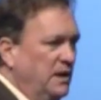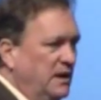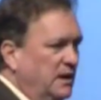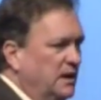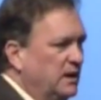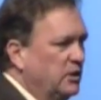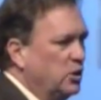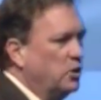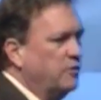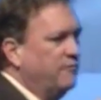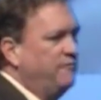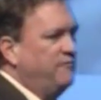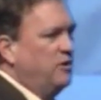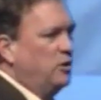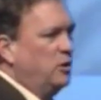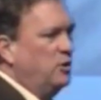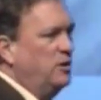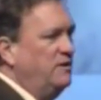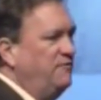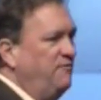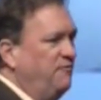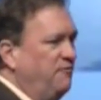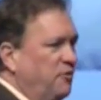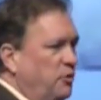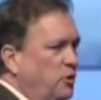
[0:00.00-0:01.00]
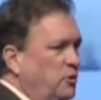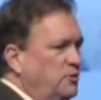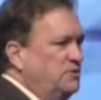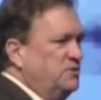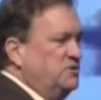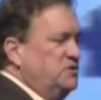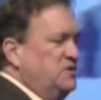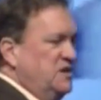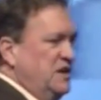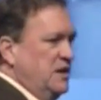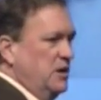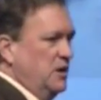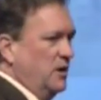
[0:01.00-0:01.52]
in our very
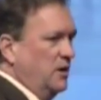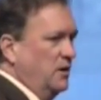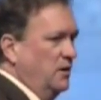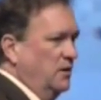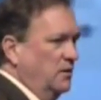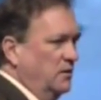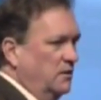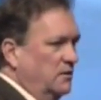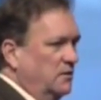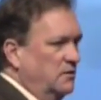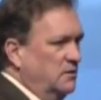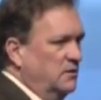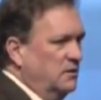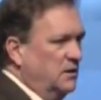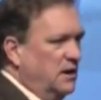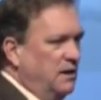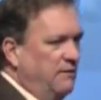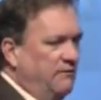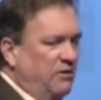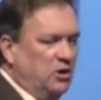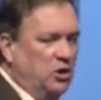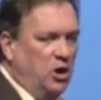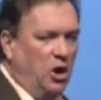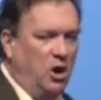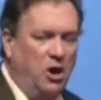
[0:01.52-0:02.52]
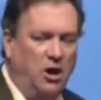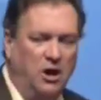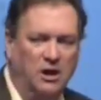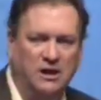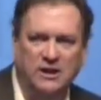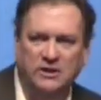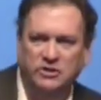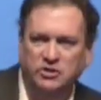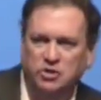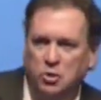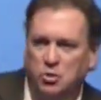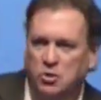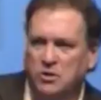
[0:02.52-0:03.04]
first year of a
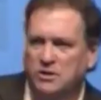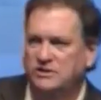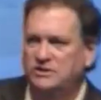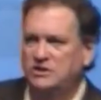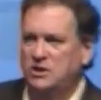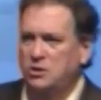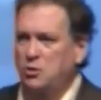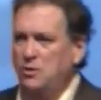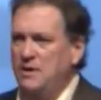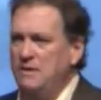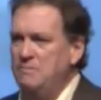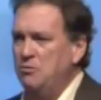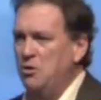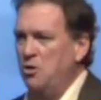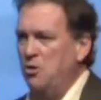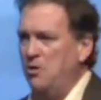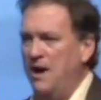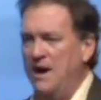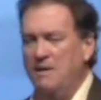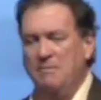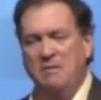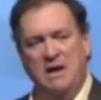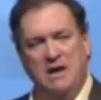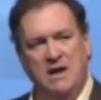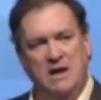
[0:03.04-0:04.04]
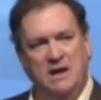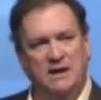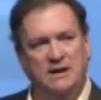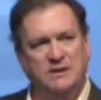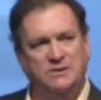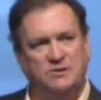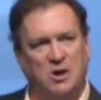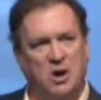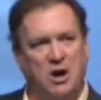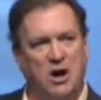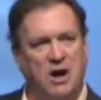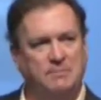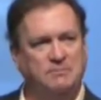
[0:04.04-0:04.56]
college or a degree program
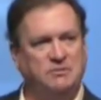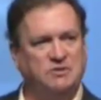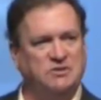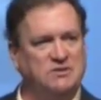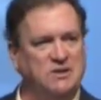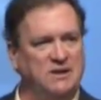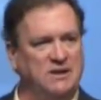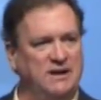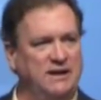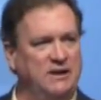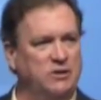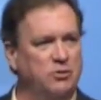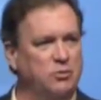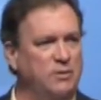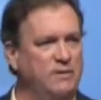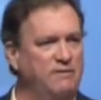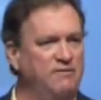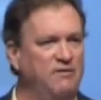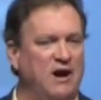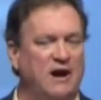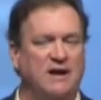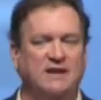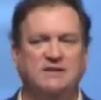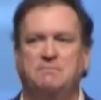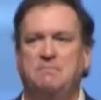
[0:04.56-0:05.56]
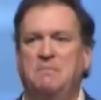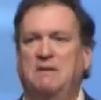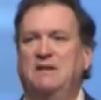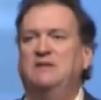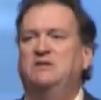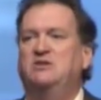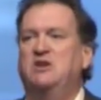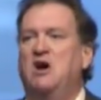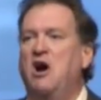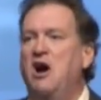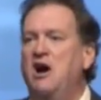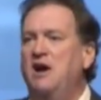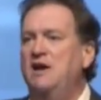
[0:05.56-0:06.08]
is obsolete or revised by the
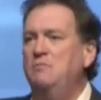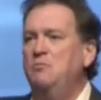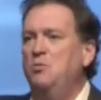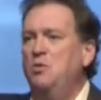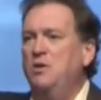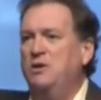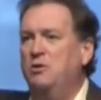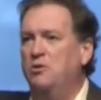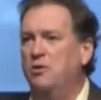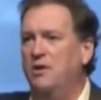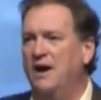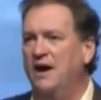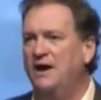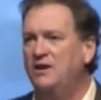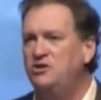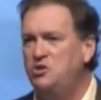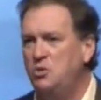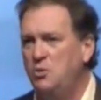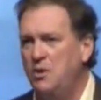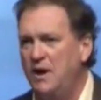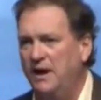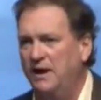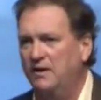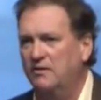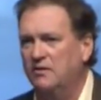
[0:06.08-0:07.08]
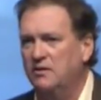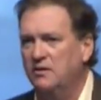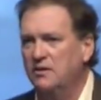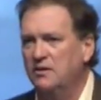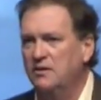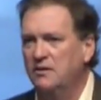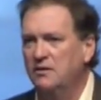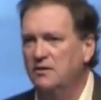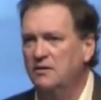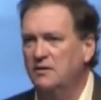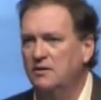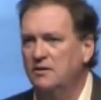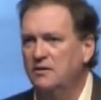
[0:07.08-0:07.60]
time we graduate.
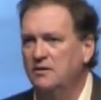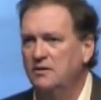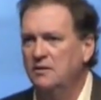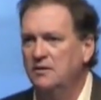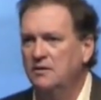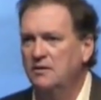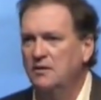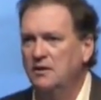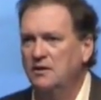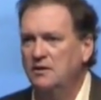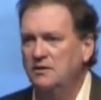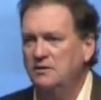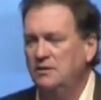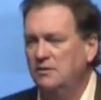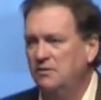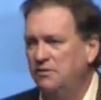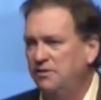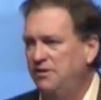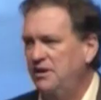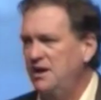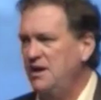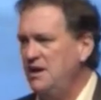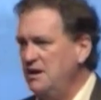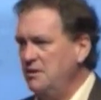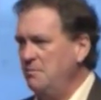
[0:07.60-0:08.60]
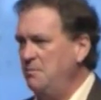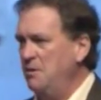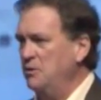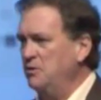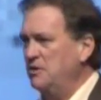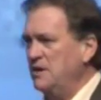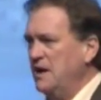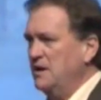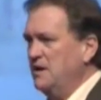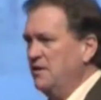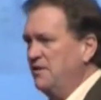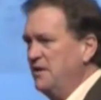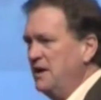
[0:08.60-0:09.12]
You know, think about
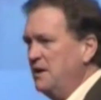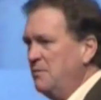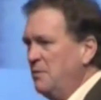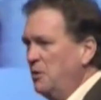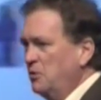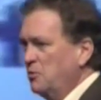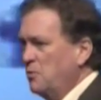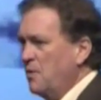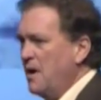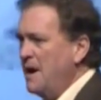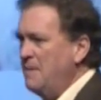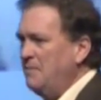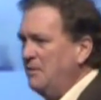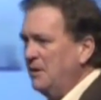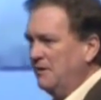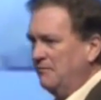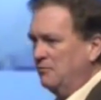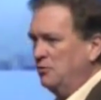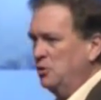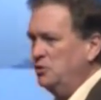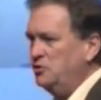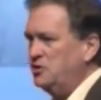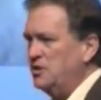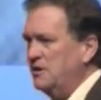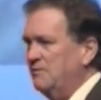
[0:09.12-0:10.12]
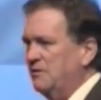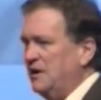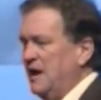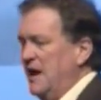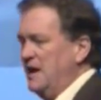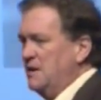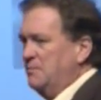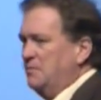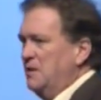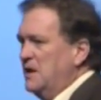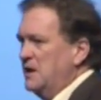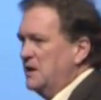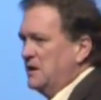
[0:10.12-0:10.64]
that. And think about the rapid evolution of
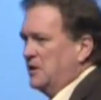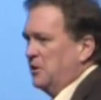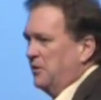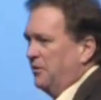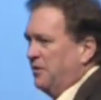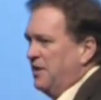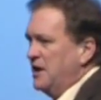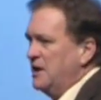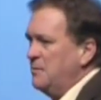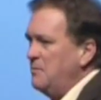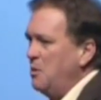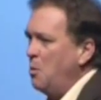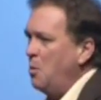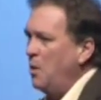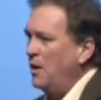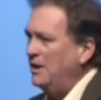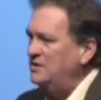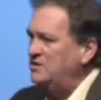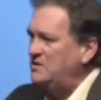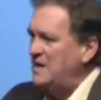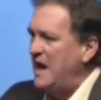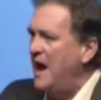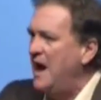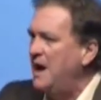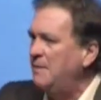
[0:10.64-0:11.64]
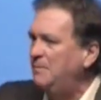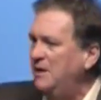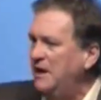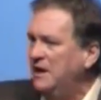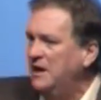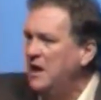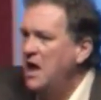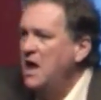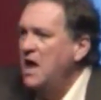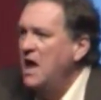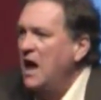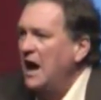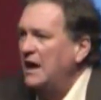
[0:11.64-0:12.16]
camping gear. Think about what is happening
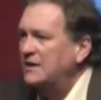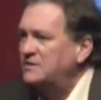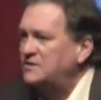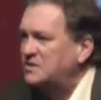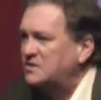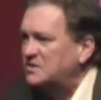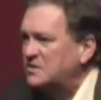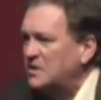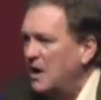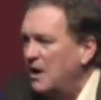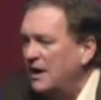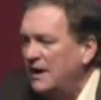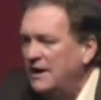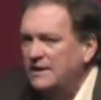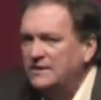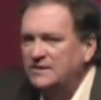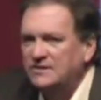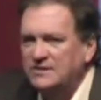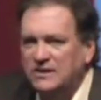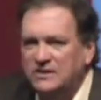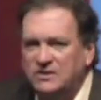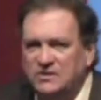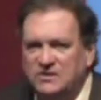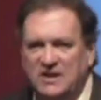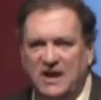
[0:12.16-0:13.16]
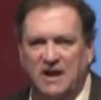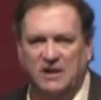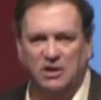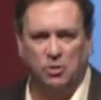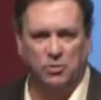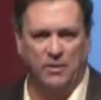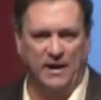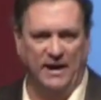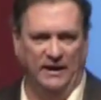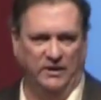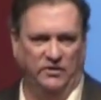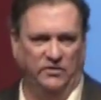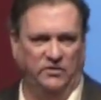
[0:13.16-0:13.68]
as science
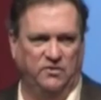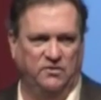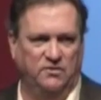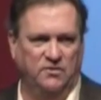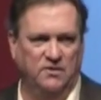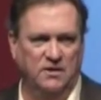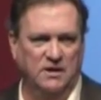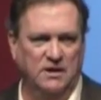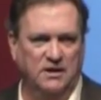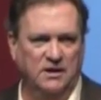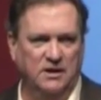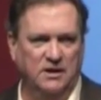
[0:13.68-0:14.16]
accelerates.